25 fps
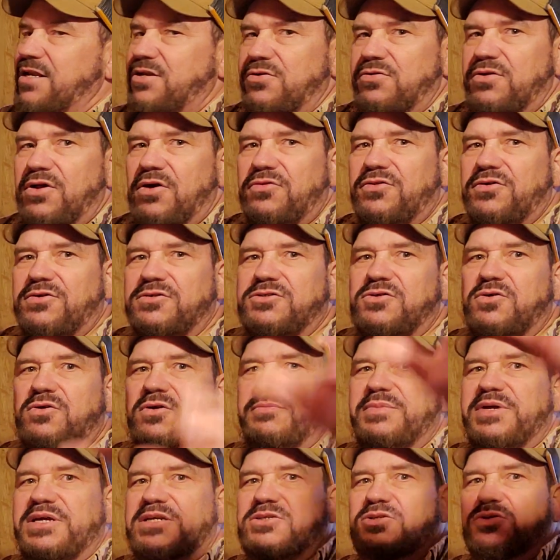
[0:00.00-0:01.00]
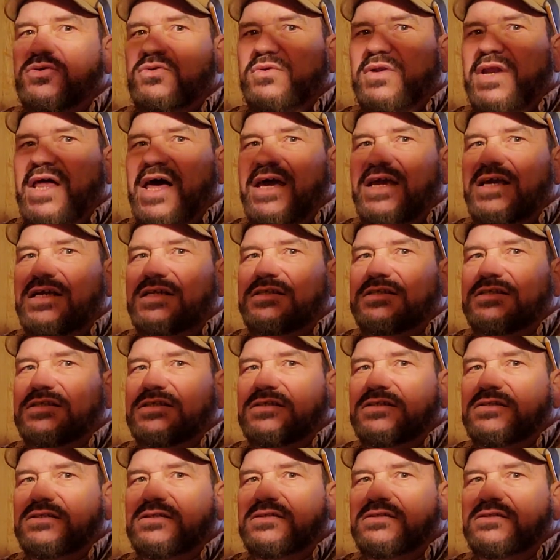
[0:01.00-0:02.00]
do know there's going to be two
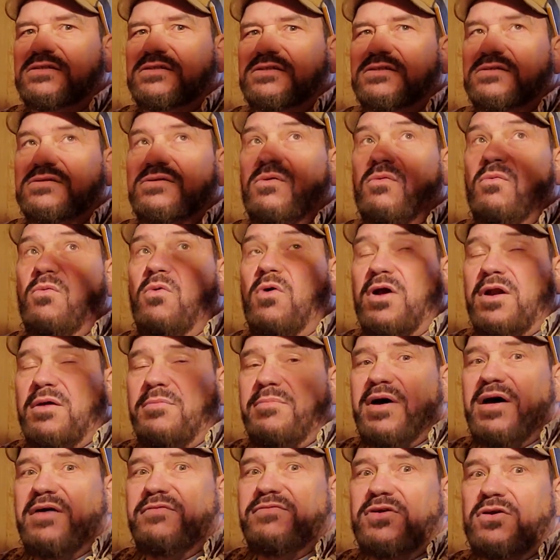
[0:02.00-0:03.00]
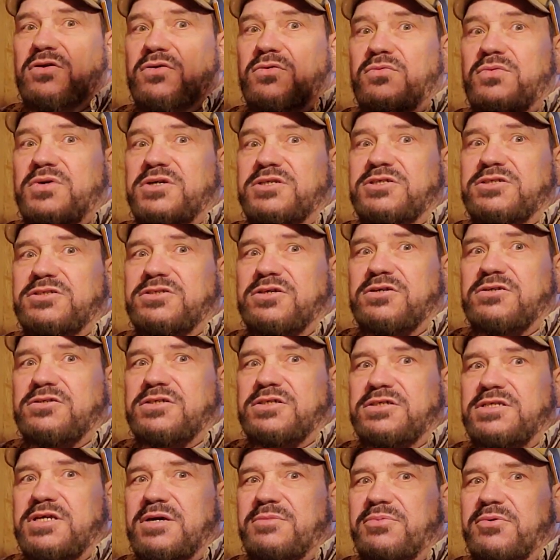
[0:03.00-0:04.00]
lights, one above you, which is
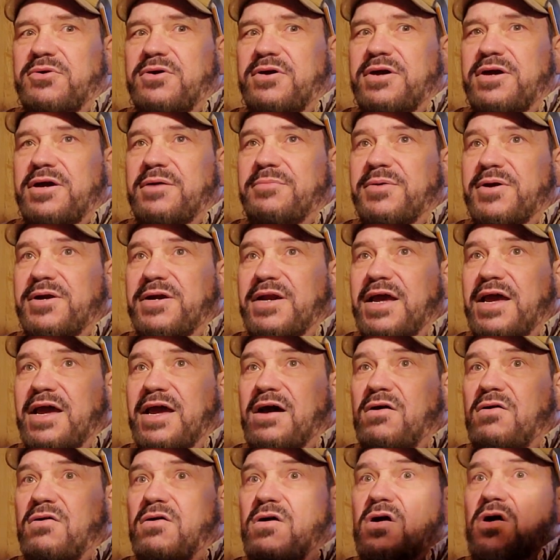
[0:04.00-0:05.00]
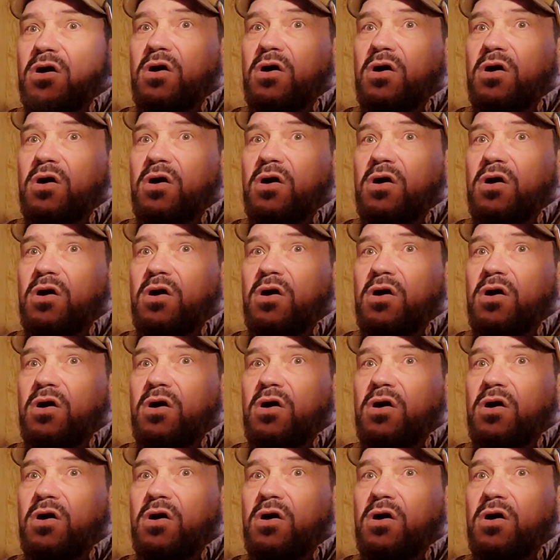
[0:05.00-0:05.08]
there's a temporary up there now,